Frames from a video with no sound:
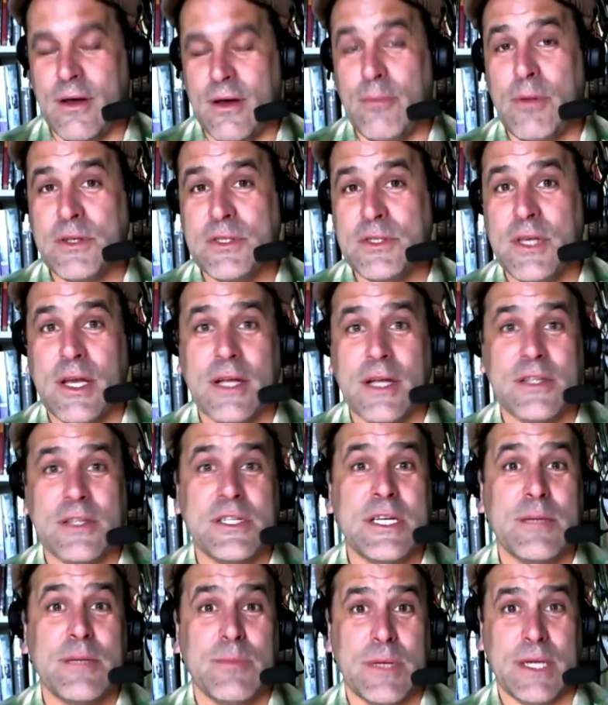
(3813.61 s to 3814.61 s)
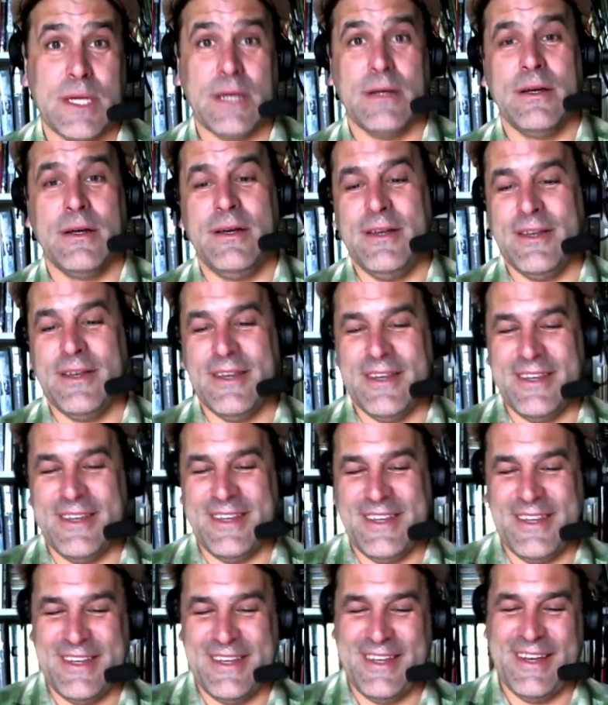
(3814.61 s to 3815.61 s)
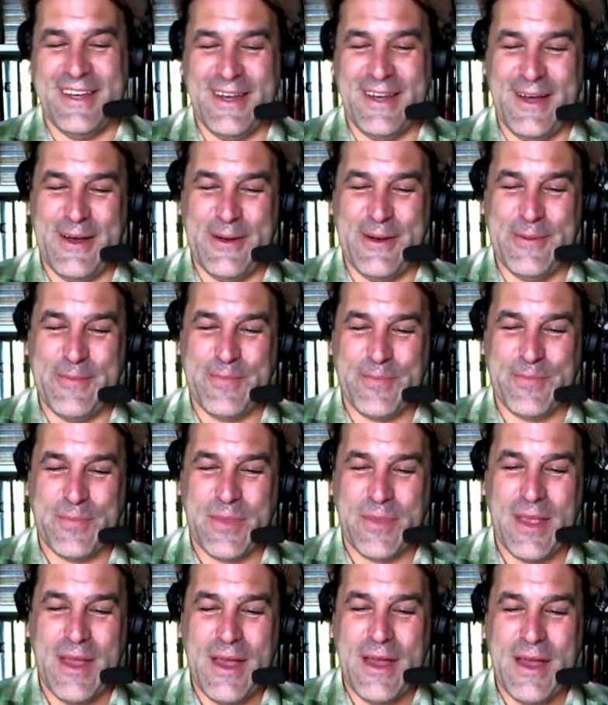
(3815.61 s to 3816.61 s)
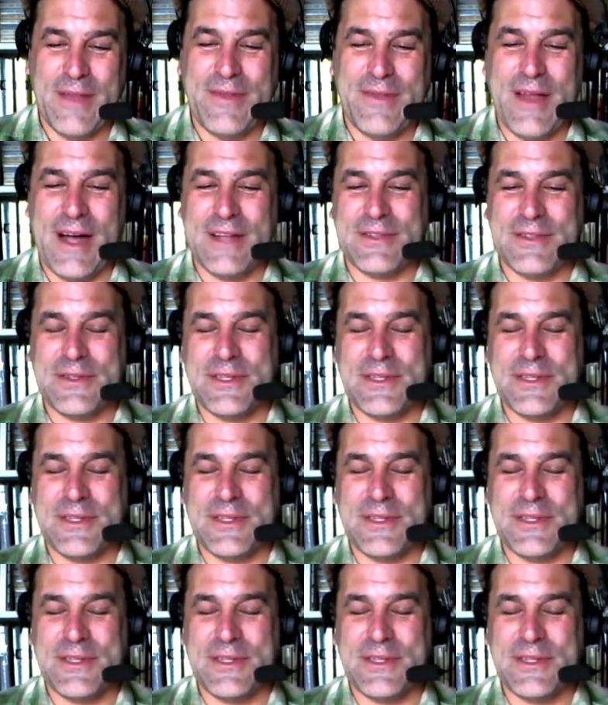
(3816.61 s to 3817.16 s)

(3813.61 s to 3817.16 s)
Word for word: much like a chimney. Not